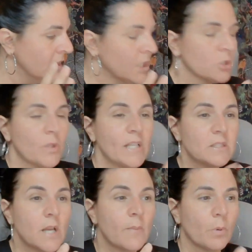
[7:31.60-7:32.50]
So
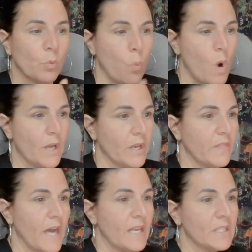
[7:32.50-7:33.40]
that's number one.
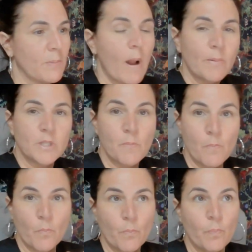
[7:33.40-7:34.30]
That is probably
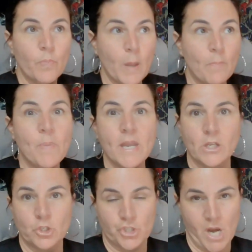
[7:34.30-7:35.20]
the
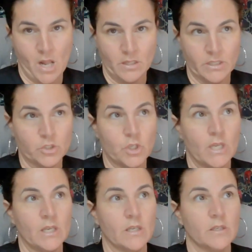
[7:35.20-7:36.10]
biggest challenge,
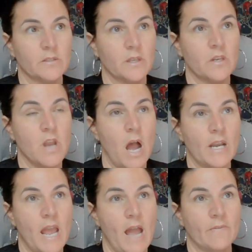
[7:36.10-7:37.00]
is not
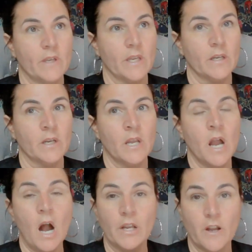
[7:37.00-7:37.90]
having
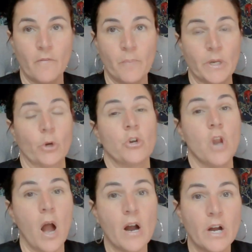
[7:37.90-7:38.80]
enough money or
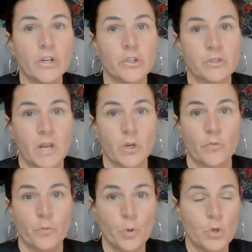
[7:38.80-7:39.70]
not understanding
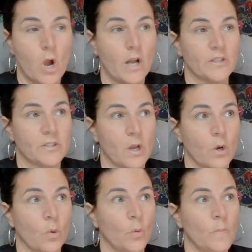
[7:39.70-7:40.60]
your food costs.
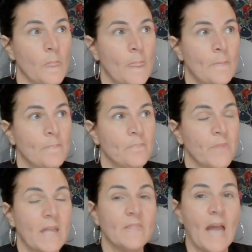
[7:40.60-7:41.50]
So
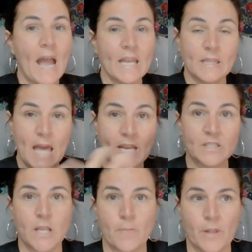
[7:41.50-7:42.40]
in that
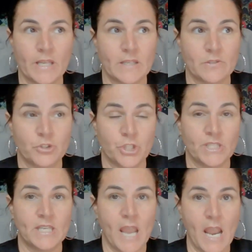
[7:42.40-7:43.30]
example I
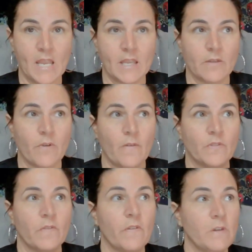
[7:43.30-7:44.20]
just gave of
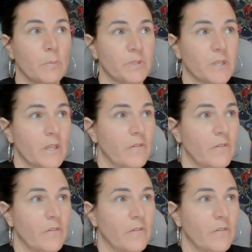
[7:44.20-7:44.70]
the 57%